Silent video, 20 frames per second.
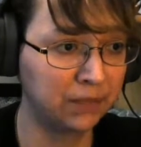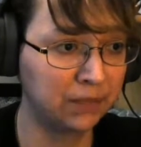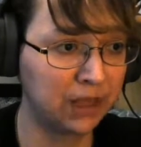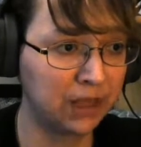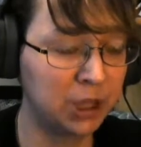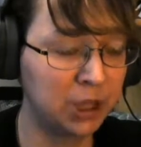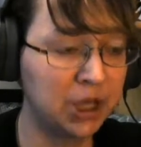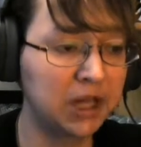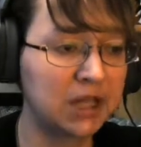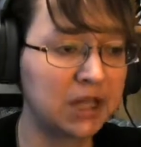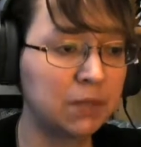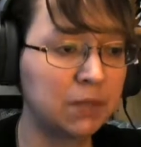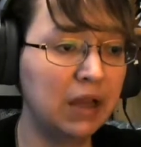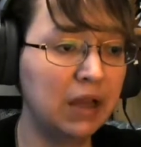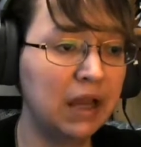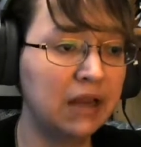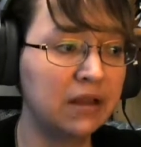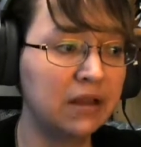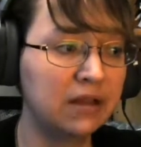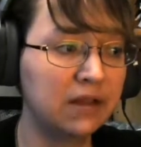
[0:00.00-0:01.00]
She
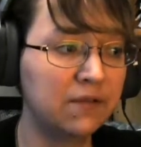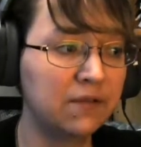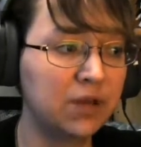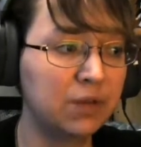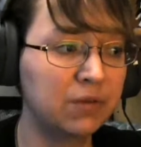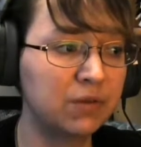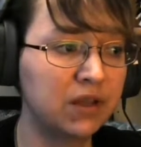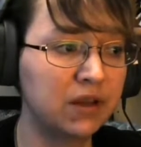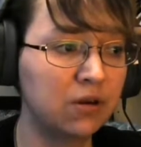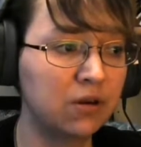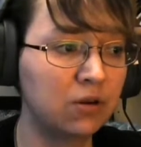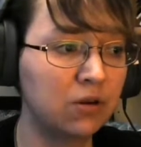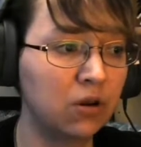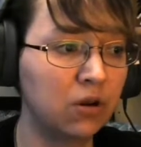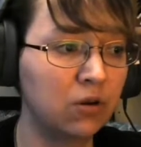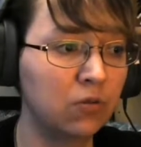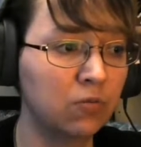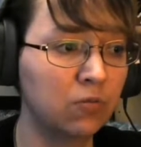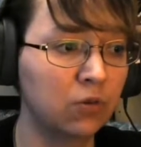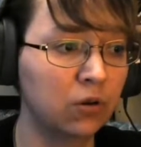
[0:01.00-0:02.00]
explained as if she was in her
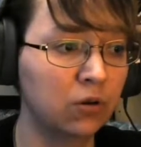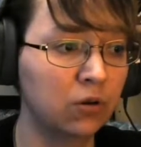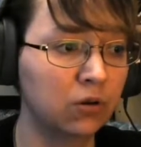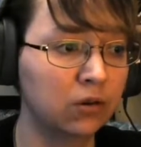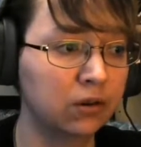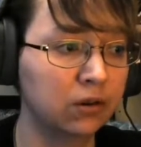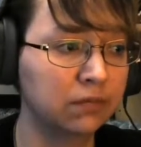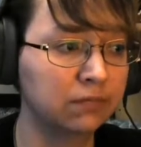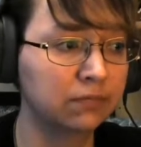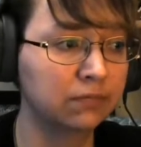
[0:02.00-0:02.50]
own world.